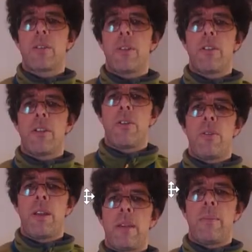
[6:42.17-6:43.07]
it with your own
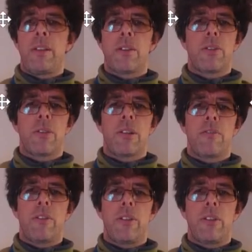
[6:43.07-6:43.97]
name. It's not doing it
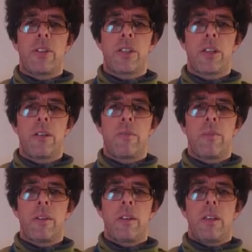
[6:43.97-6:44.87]
for you this time.
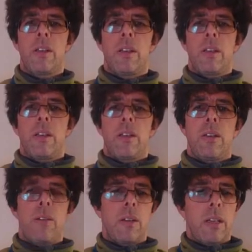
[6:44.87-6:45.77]

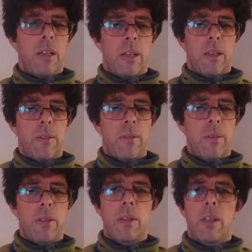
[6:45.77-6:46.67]
Okay,
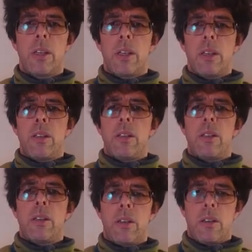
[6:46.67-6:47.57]

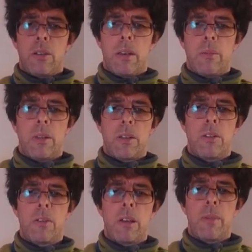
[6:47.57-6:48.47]
so I'm going
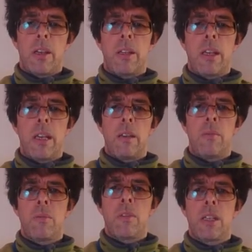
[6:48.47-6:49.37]
to write my
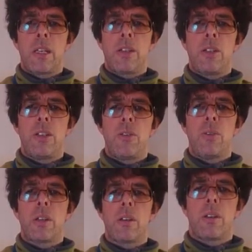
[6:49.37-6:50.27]
name, test
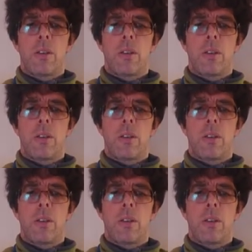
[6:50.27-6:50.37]
user.